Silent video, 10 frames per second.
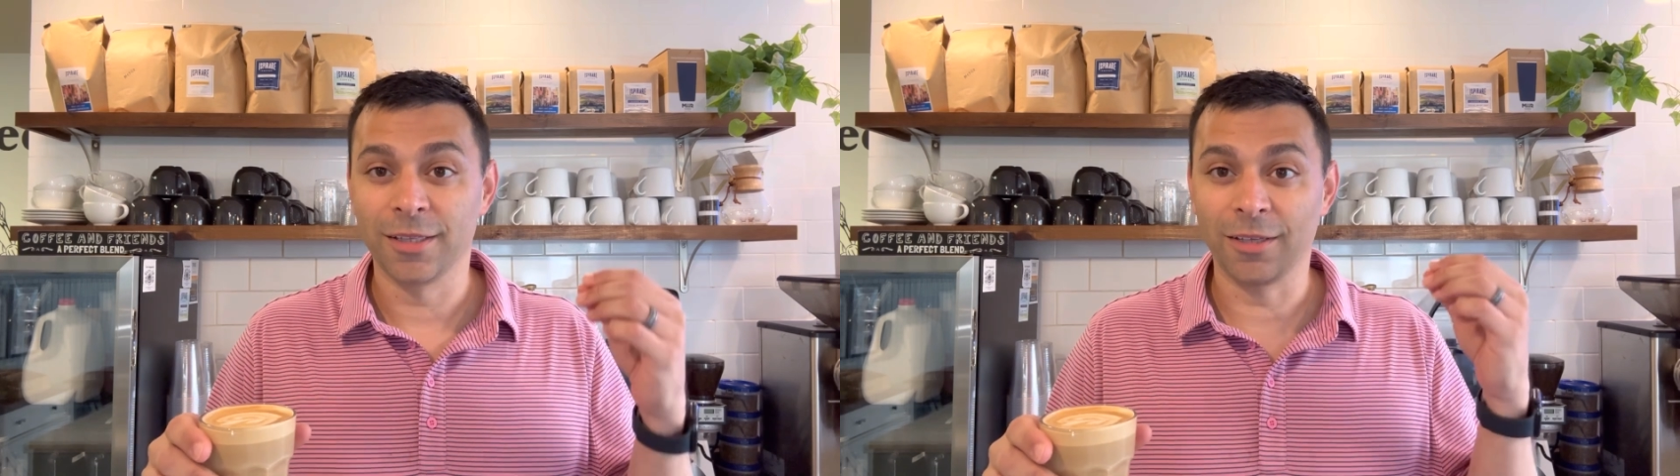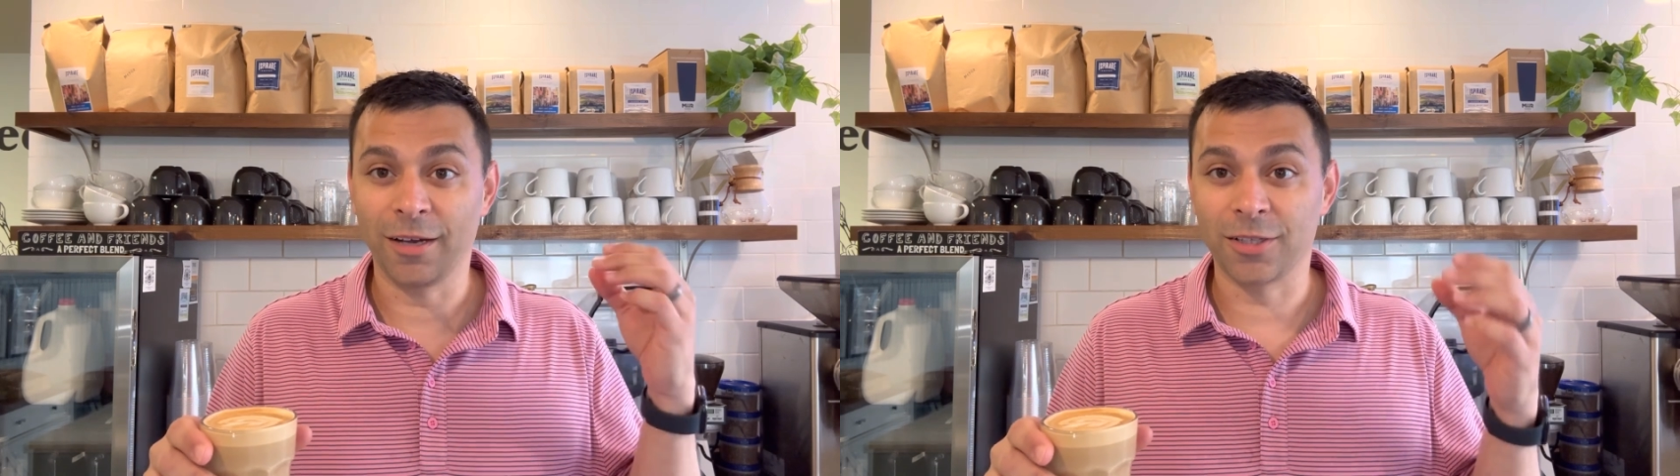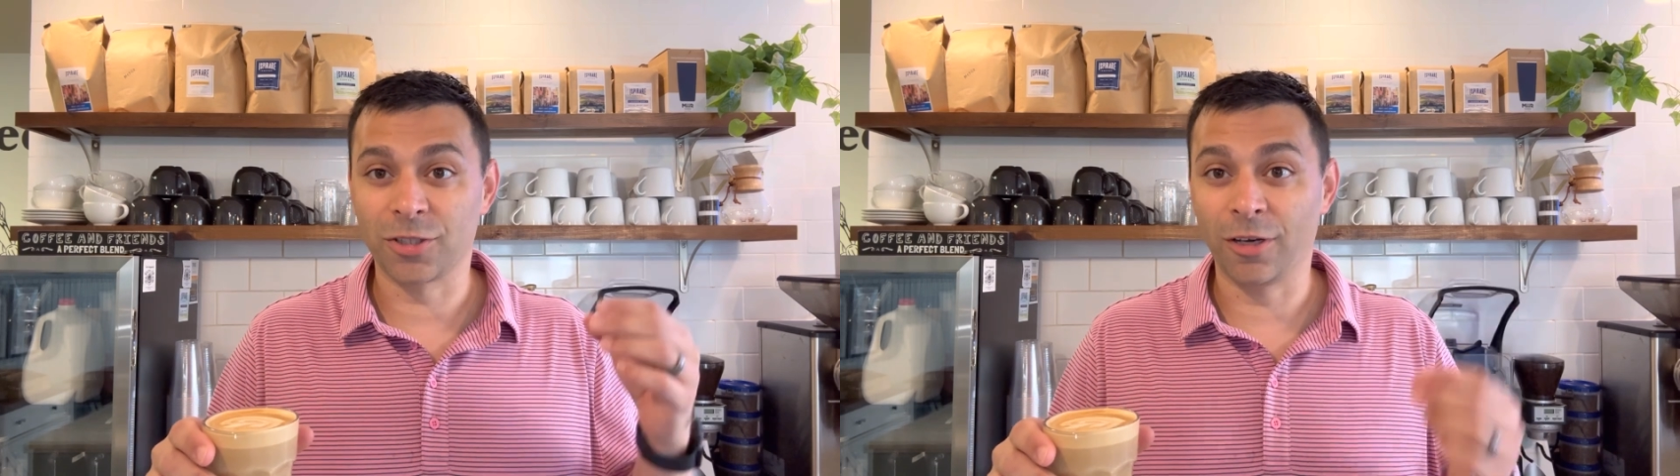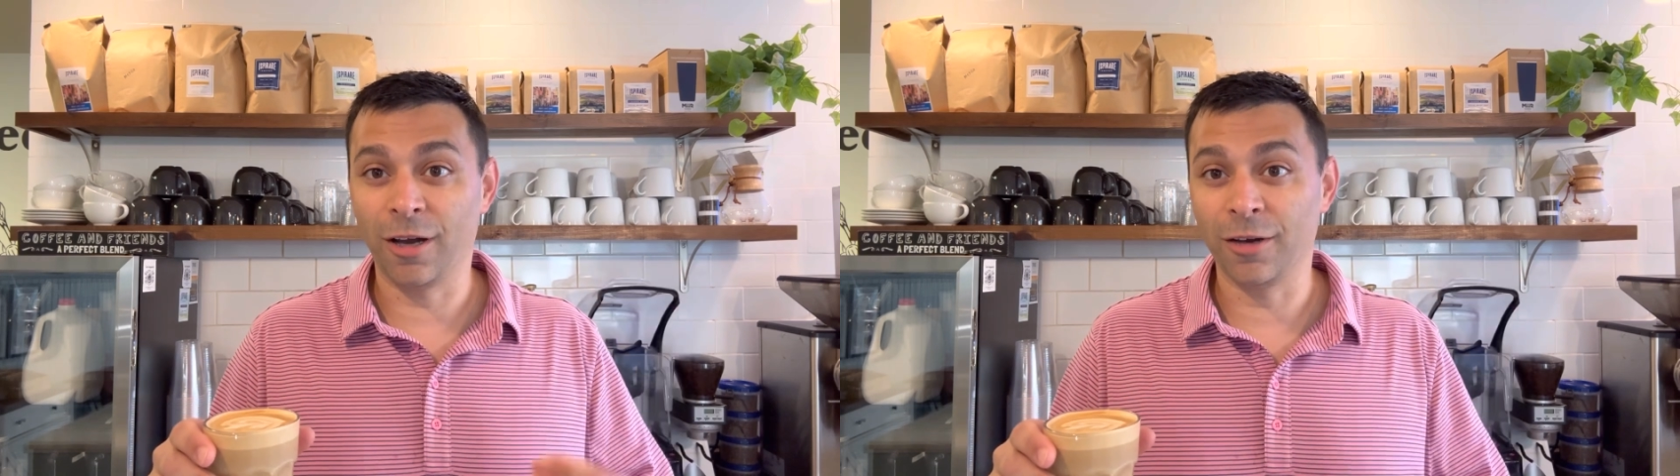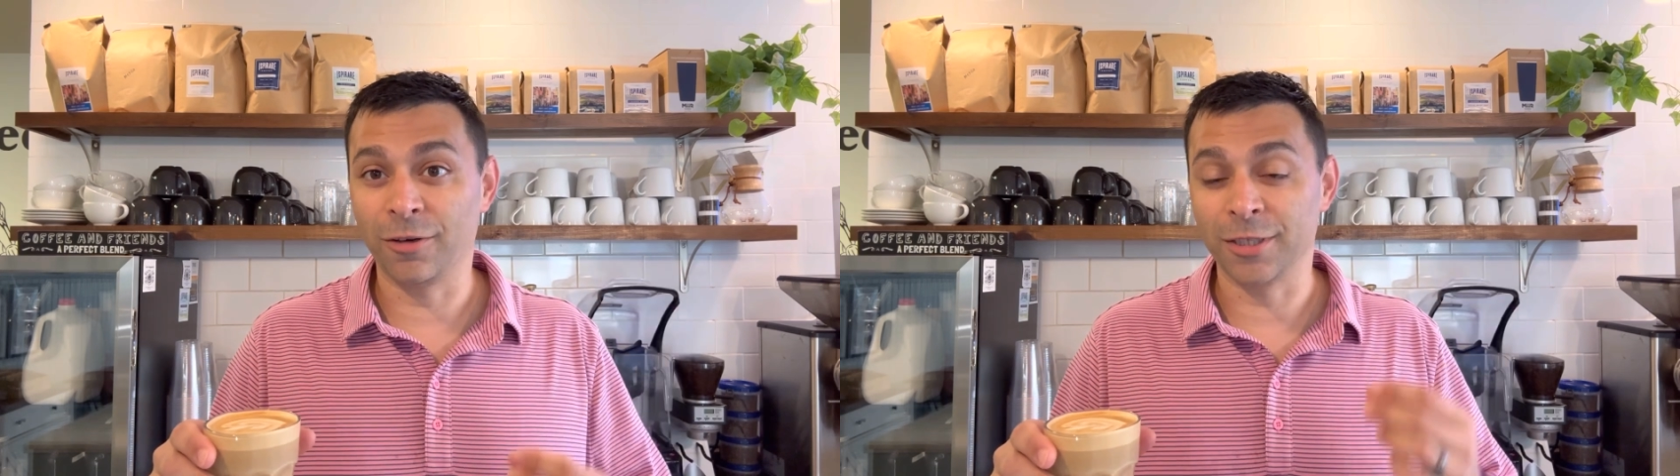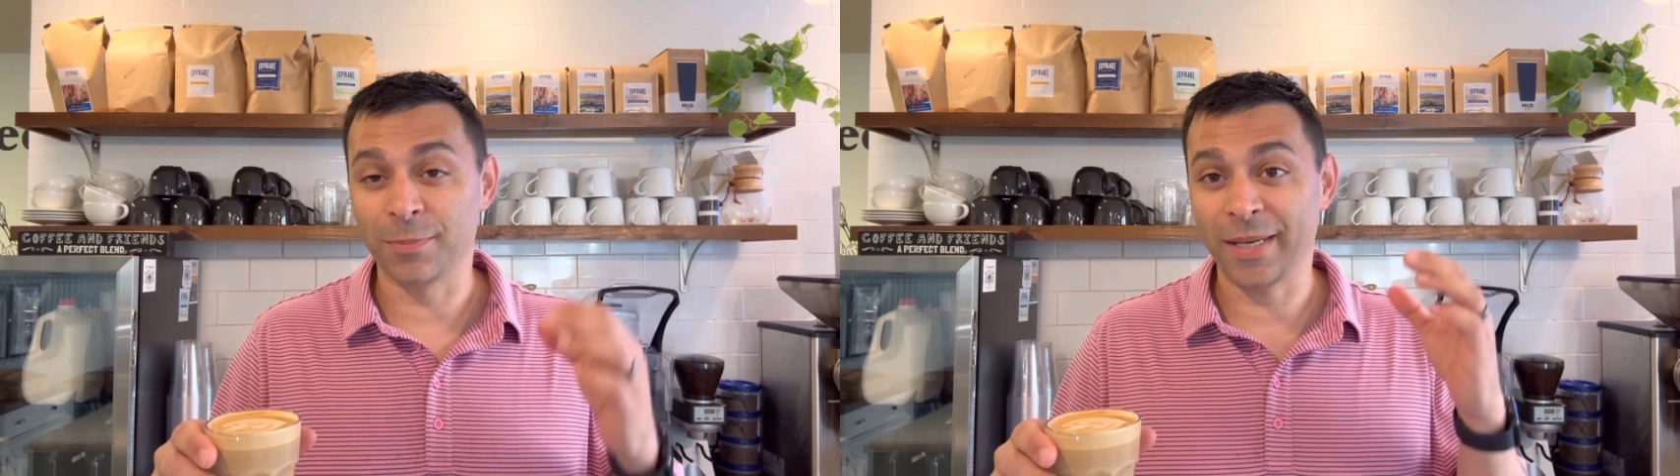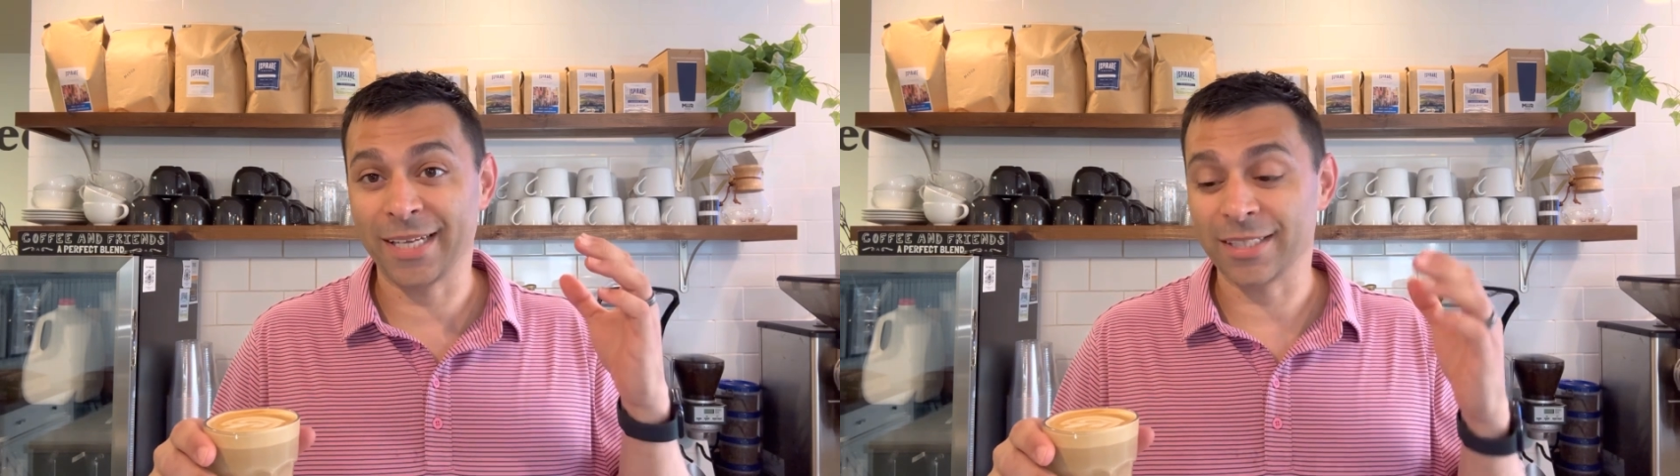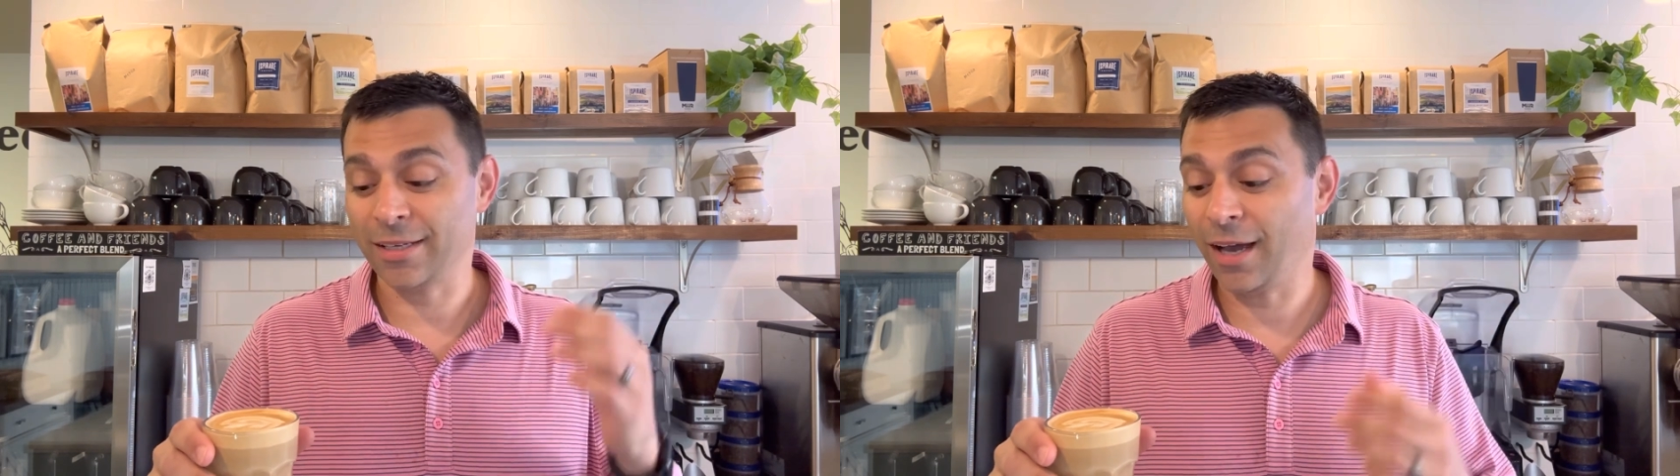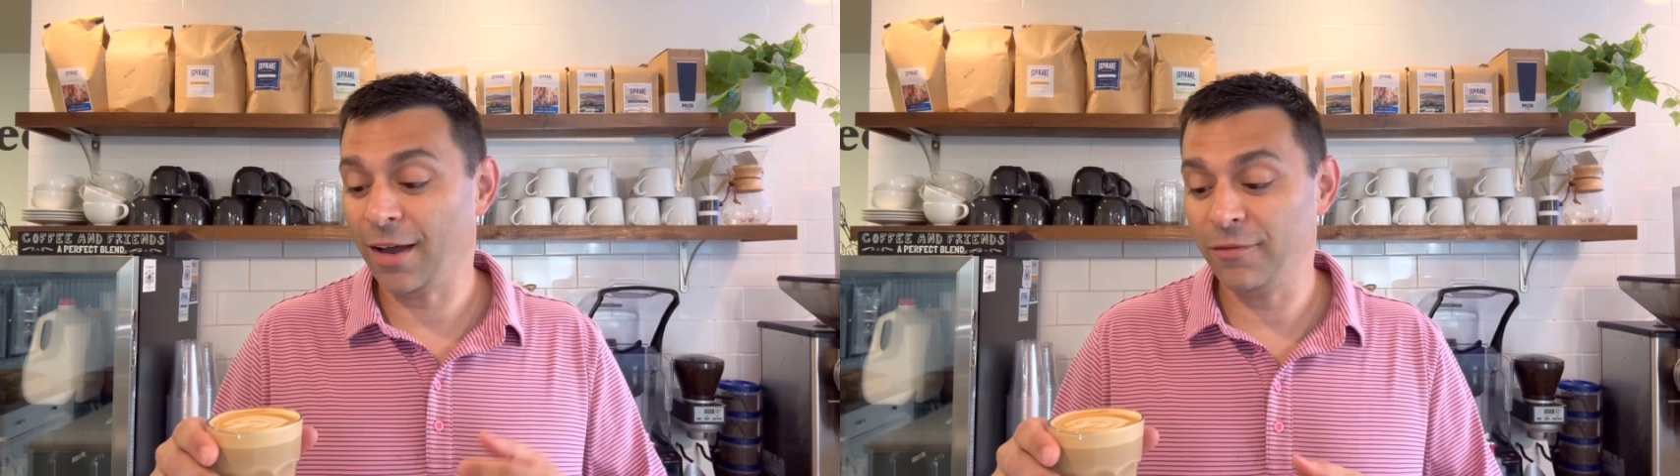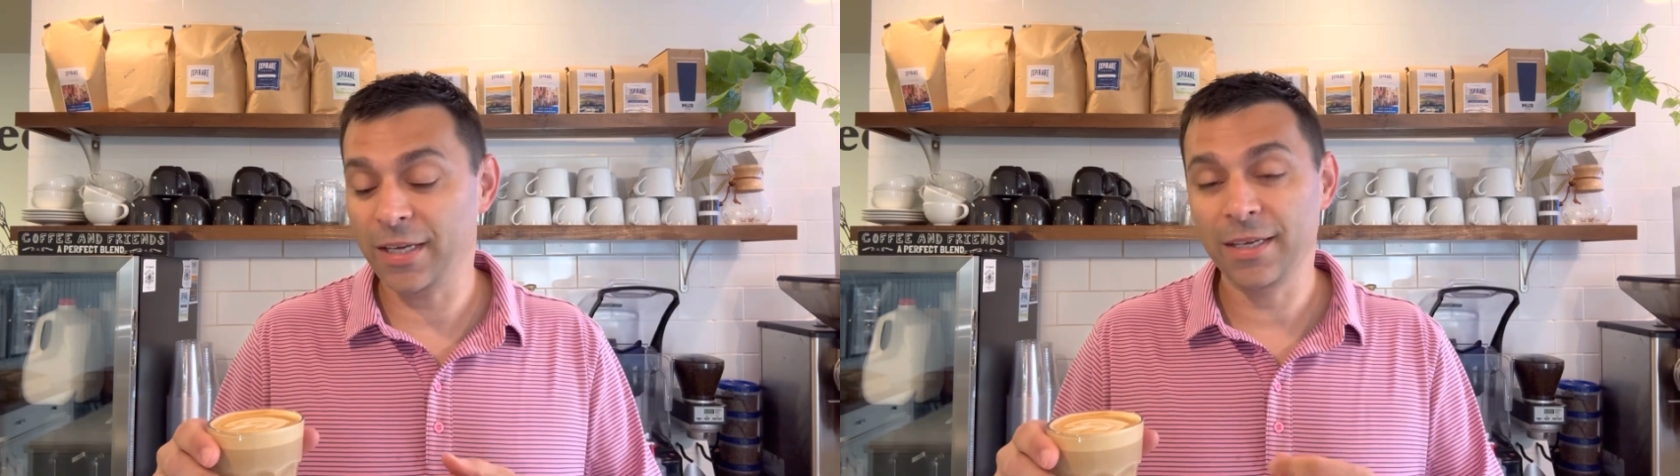not as strong or as big as a
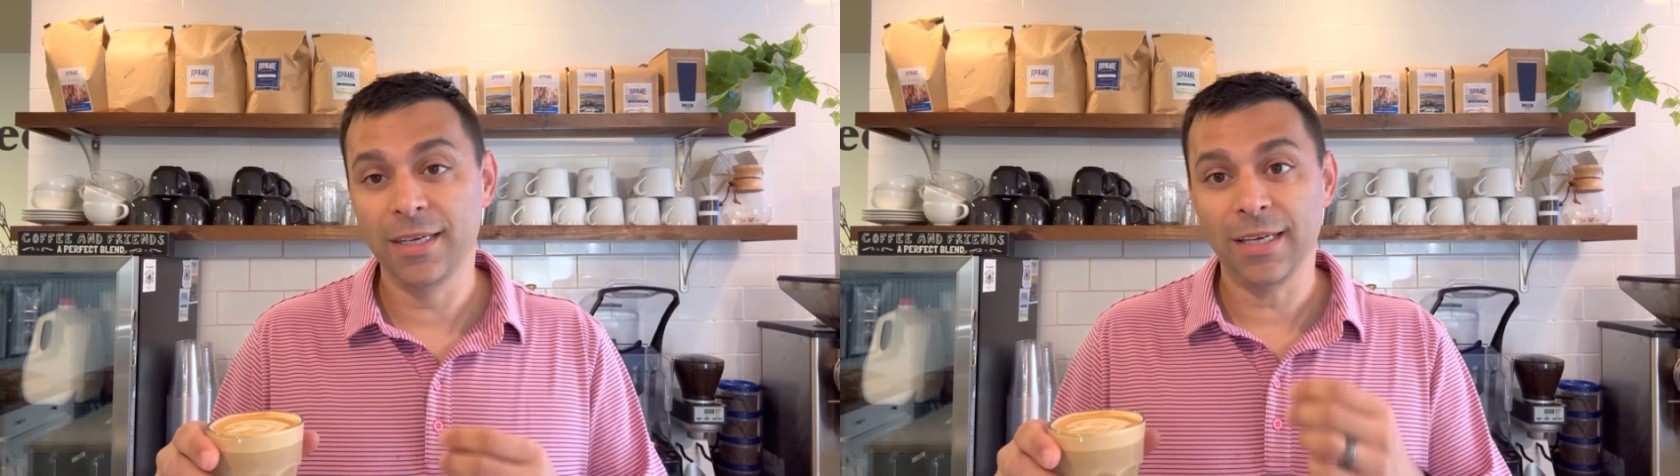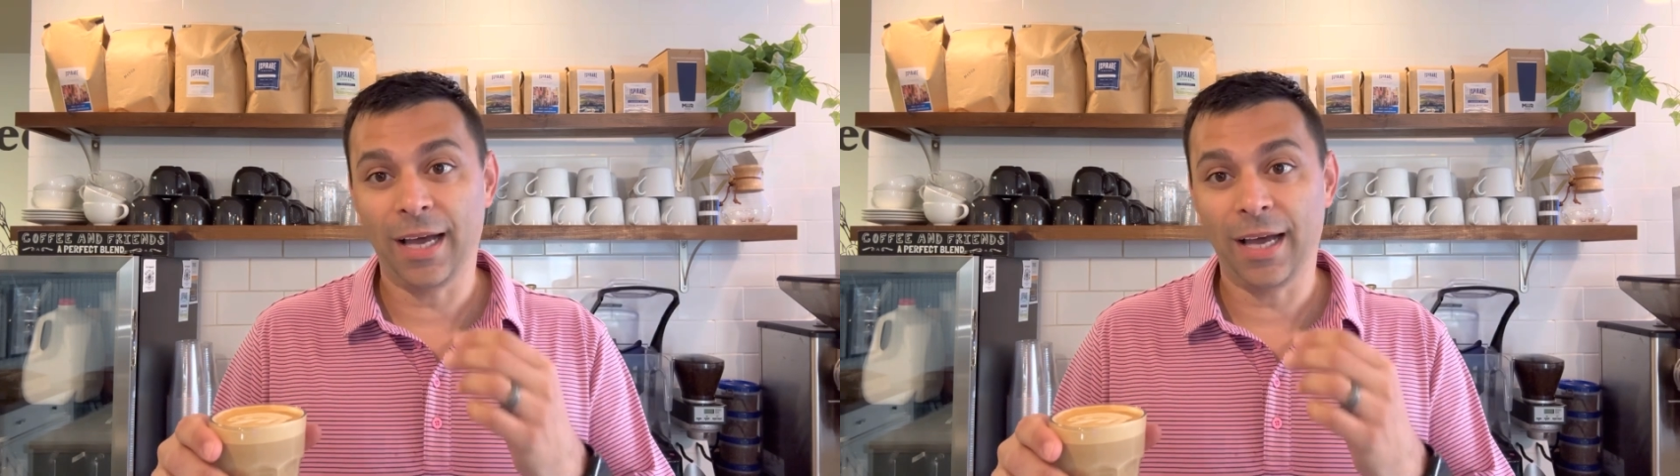coffee.